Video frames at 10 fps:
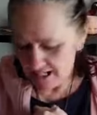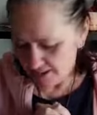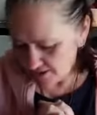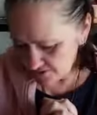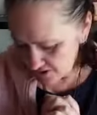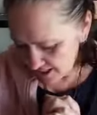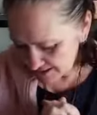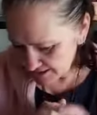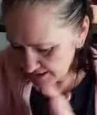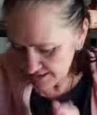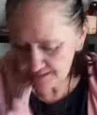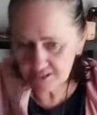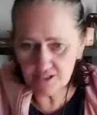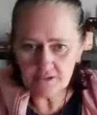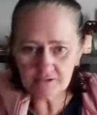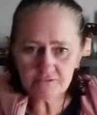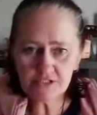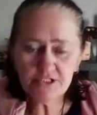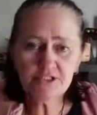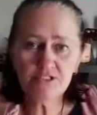All right, so
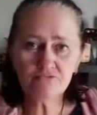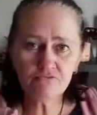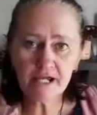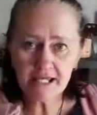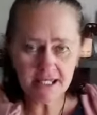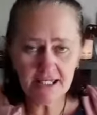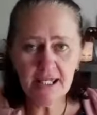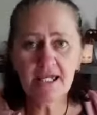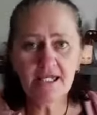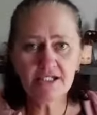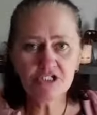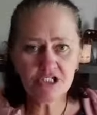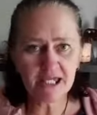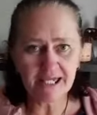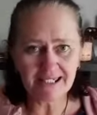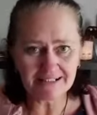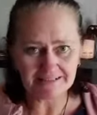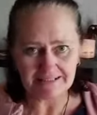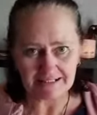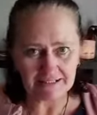distance Reiki energy
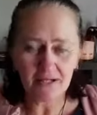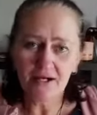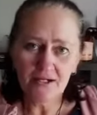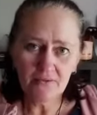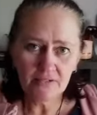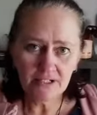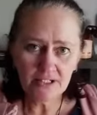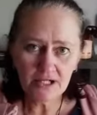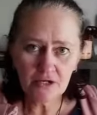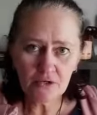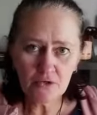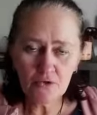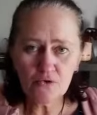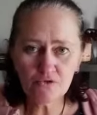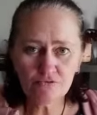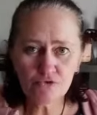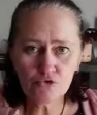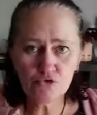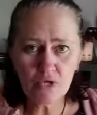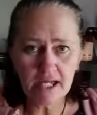healing. We're going to go
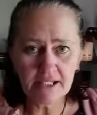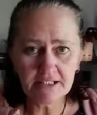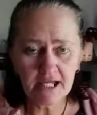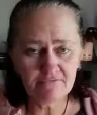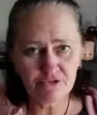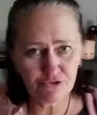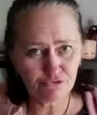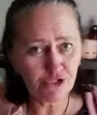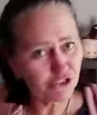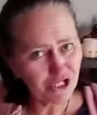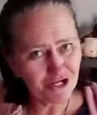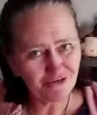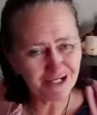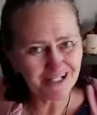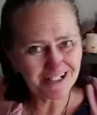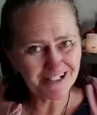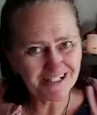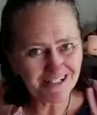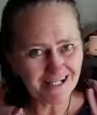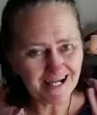through and cover throat chakra energies
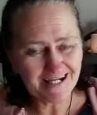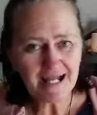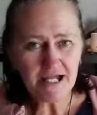today.